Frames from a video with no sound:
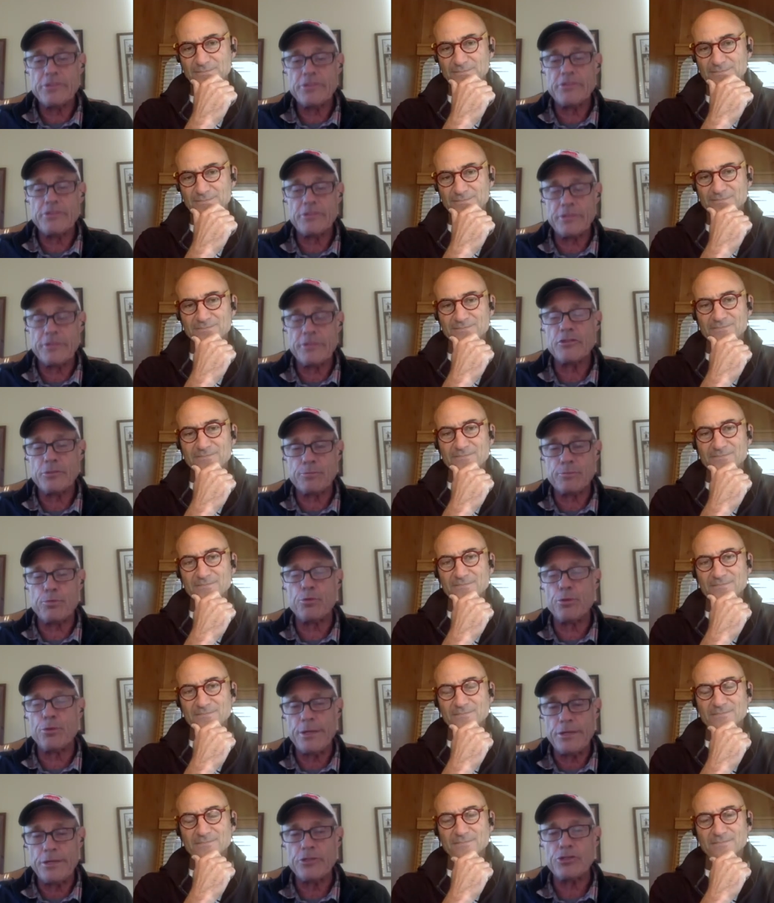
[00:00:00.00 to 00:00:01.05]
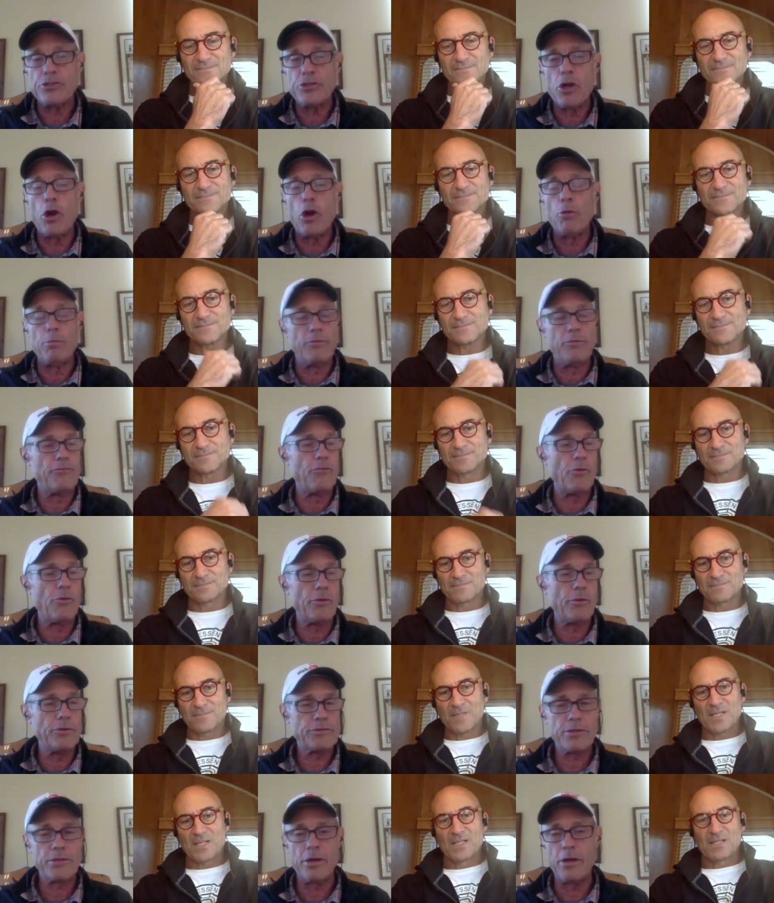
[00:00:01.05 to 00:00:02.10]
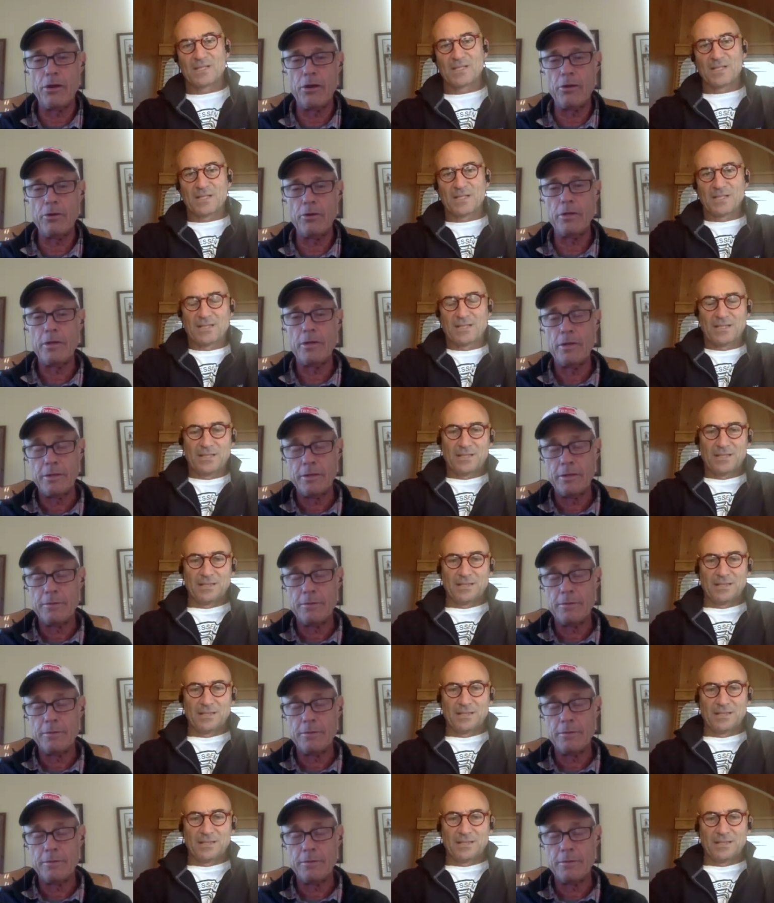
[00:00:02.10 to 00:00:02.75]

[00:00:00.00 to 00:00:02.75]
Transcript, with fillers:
Speaker 1: This is pre-Stowe, before Stowe,